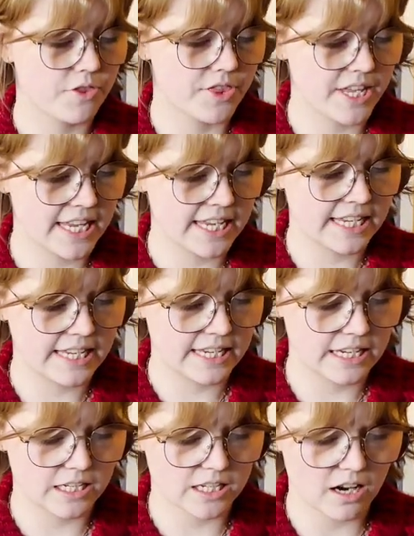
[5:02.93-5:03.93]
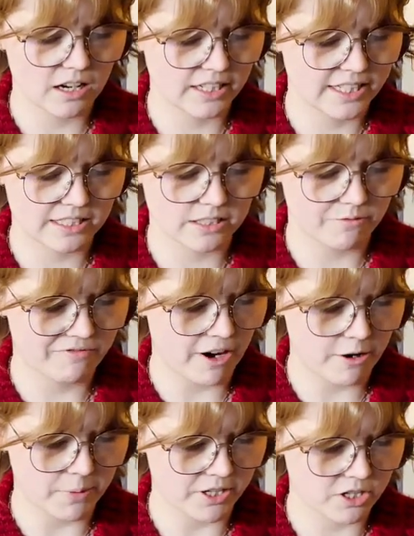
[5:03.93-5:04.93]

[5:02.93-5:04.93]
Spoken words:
The yarn is very much